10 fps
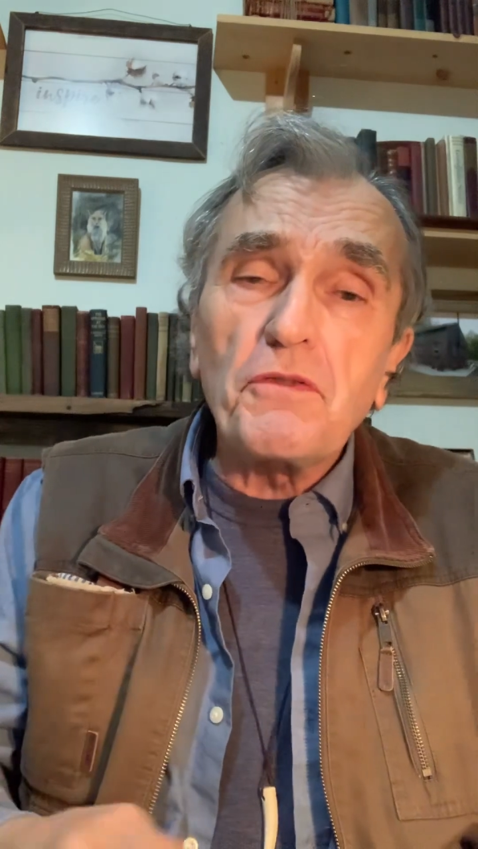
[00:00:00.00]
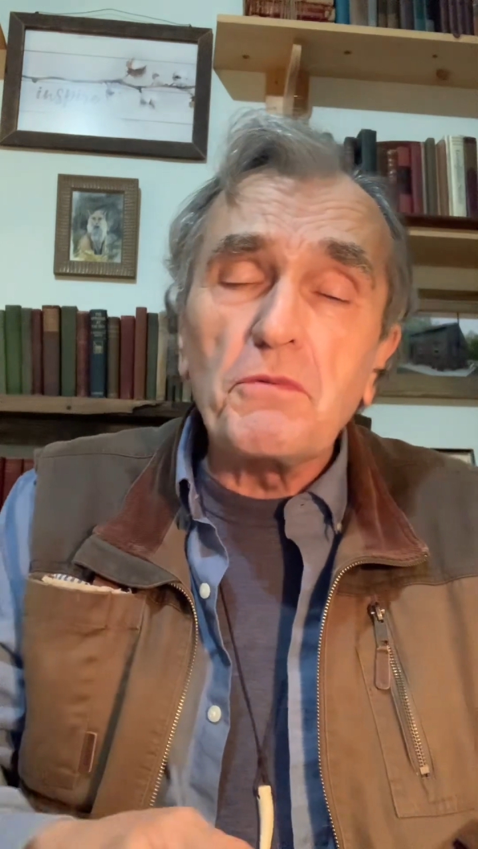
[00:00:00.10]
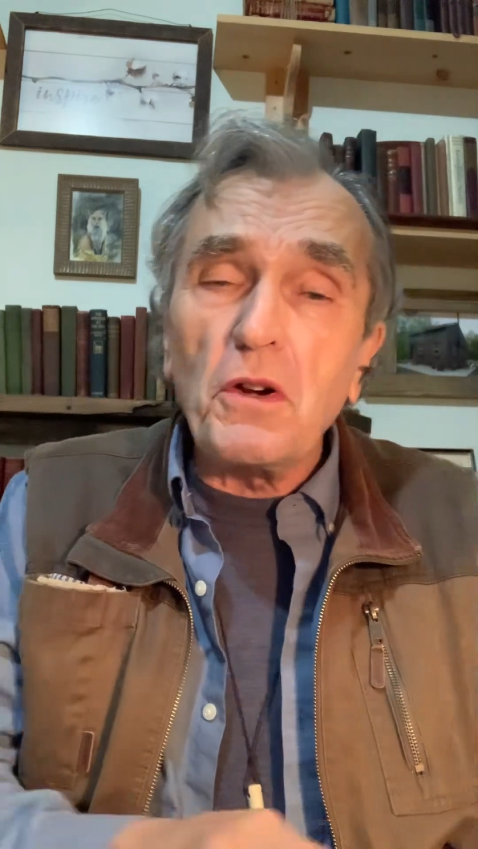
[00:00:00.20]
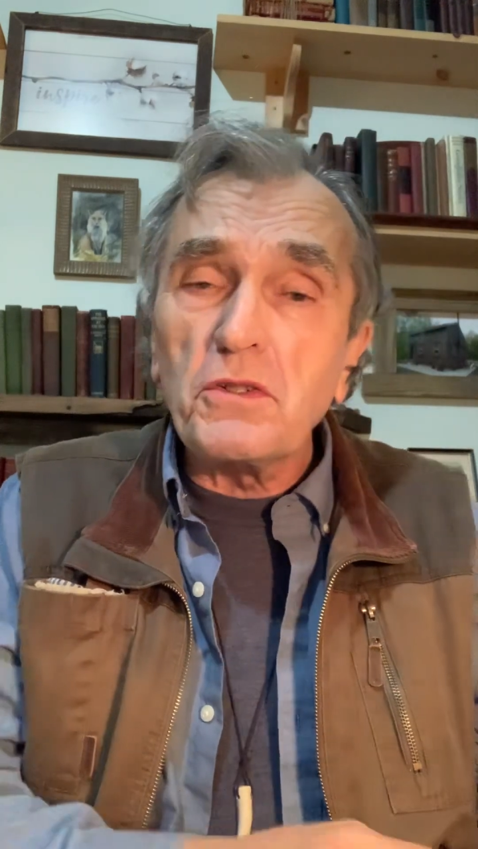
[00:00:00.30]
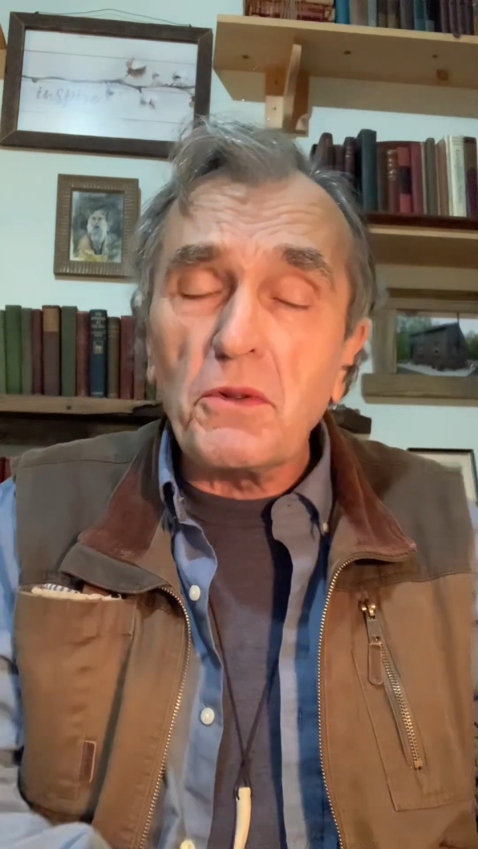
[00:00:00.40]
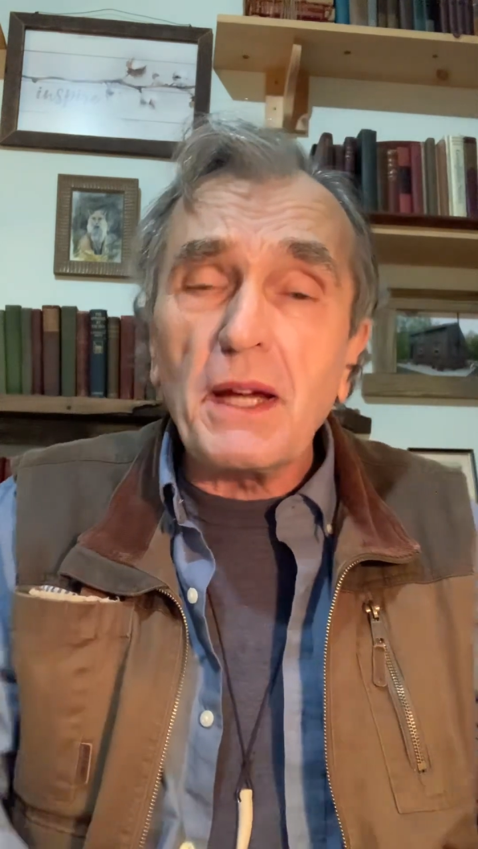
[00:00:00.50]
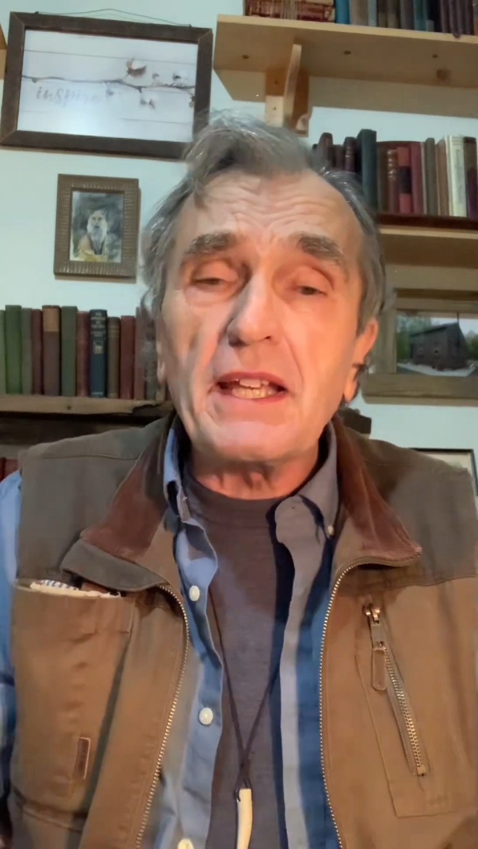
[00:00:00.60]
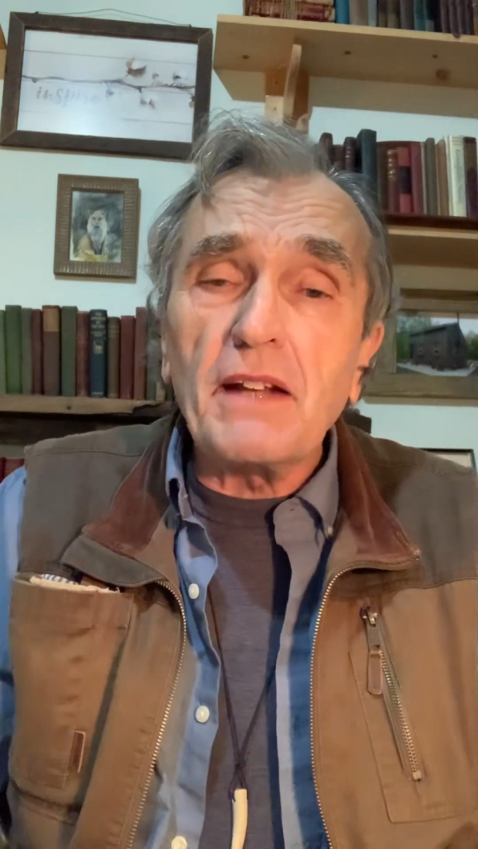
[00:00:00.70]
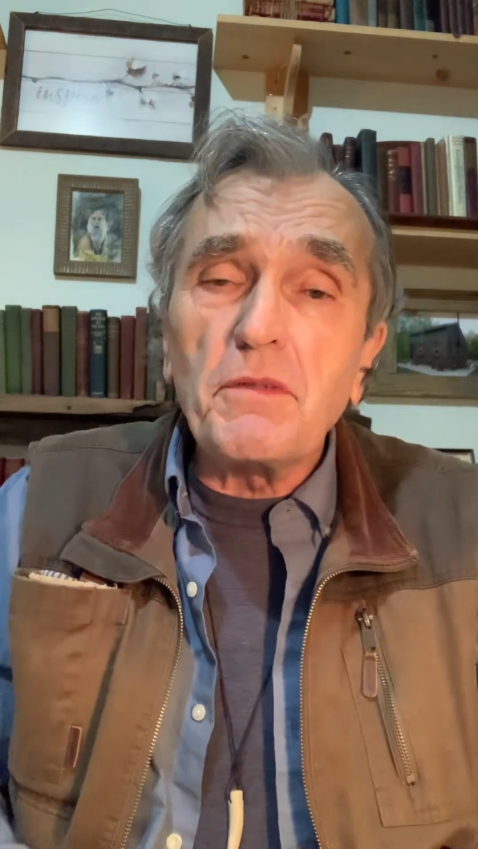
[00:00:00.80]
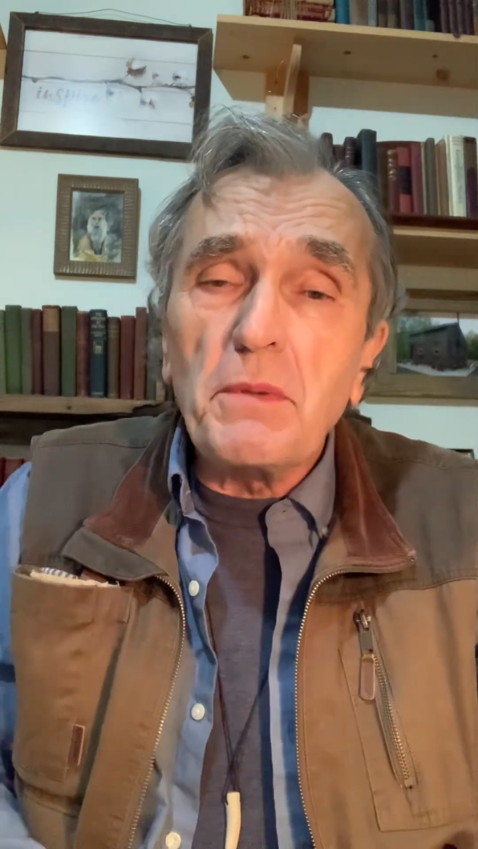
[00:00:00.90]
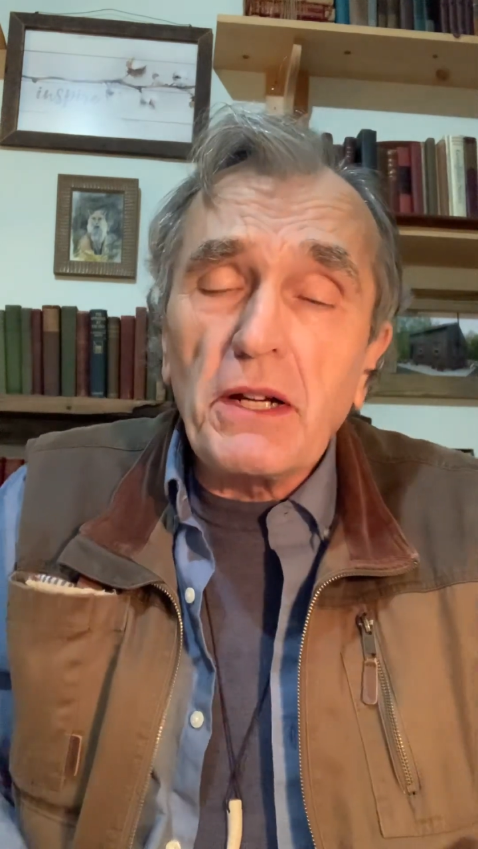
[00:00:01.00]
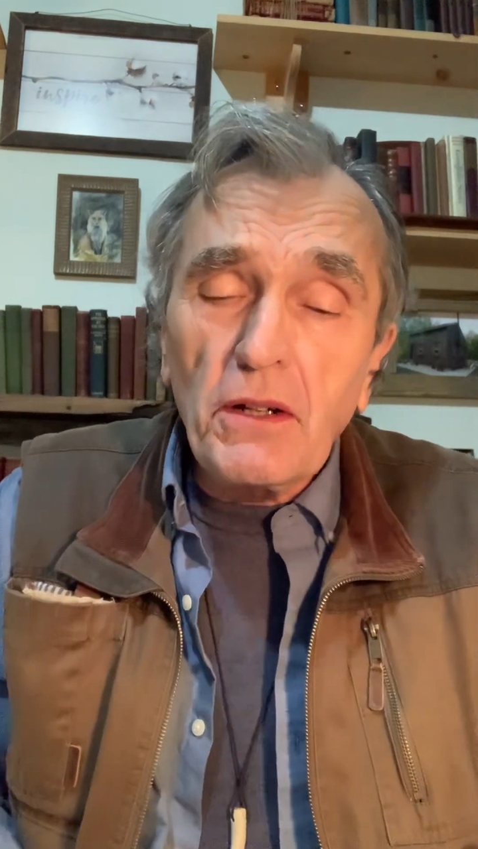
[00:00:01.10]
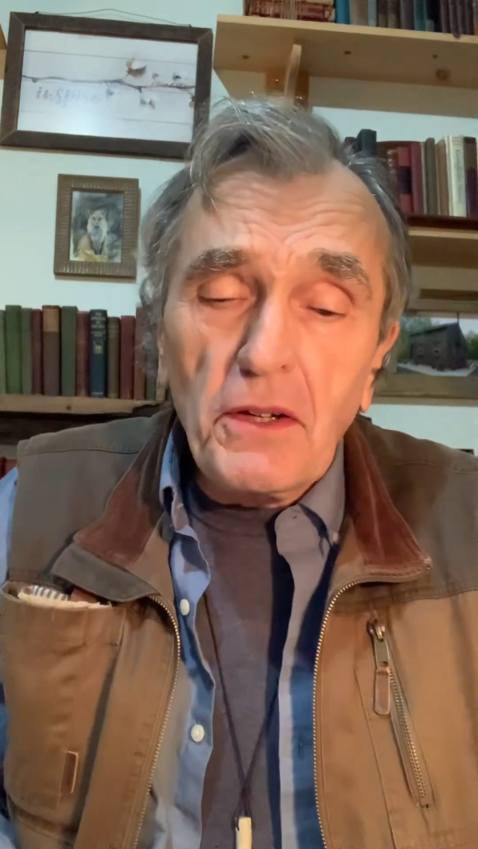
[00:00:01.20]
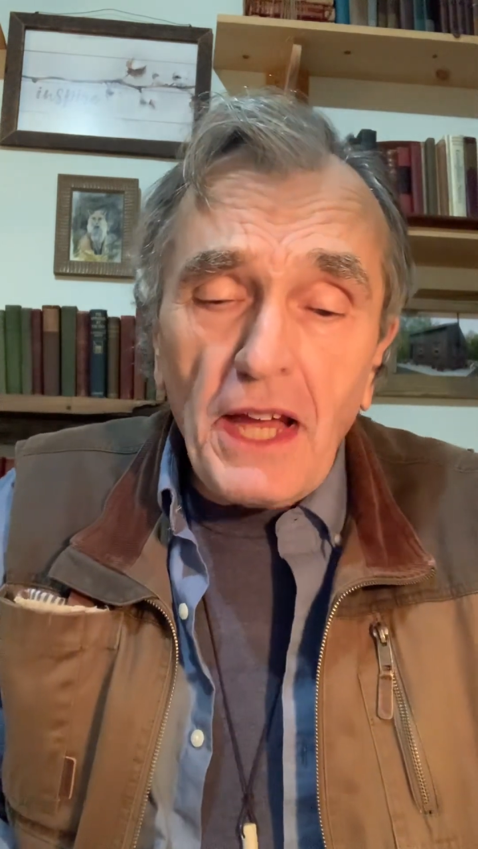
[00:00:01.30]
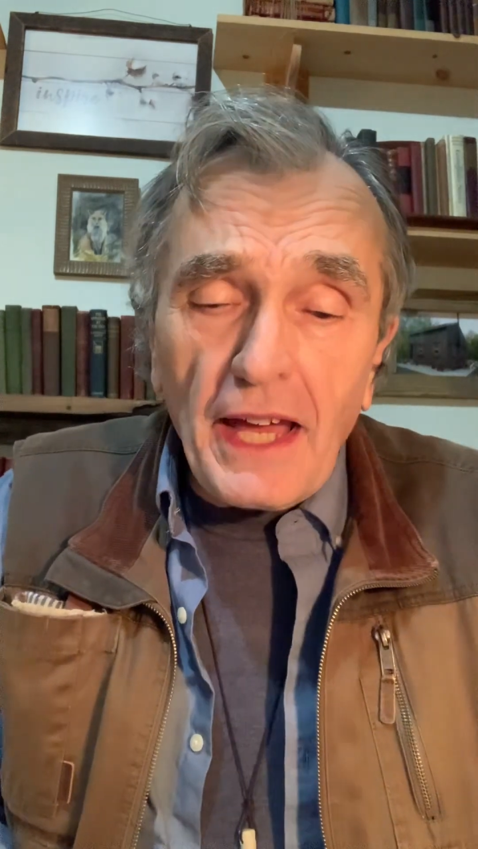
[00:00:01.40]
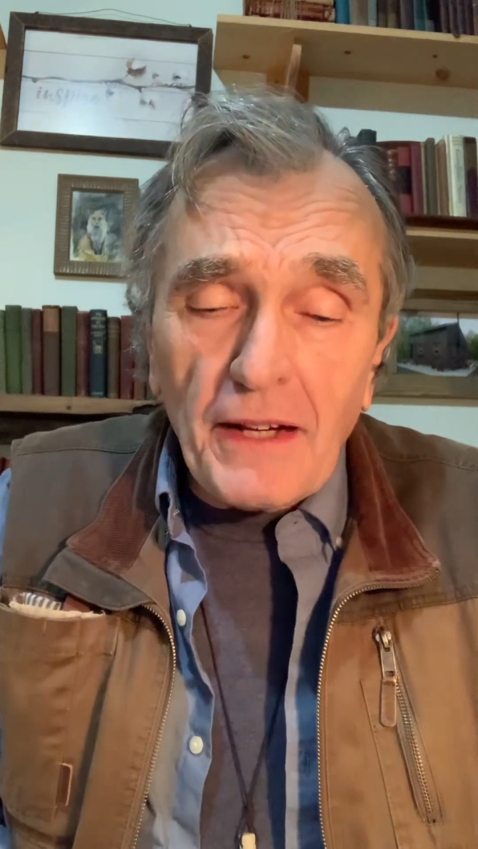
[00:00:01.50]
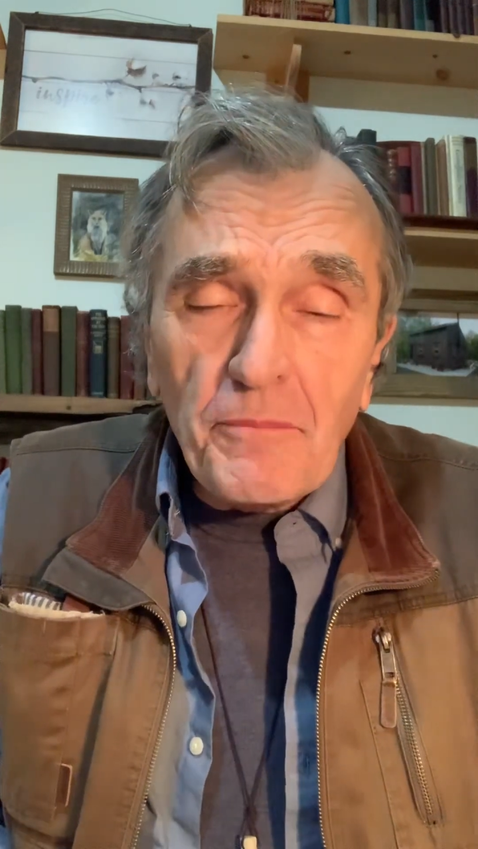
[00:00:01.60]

road so I could have a better look at it.